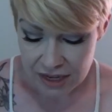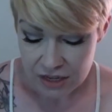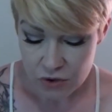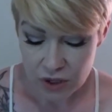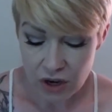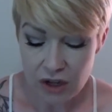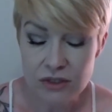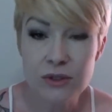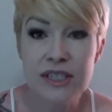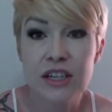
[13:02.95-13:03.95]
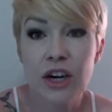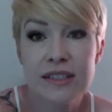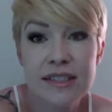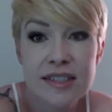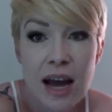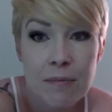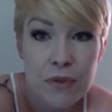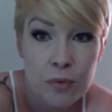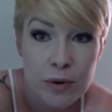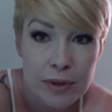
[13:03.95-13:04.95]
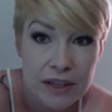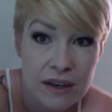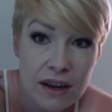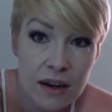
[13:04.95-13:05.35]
You can also see across the top the ribbon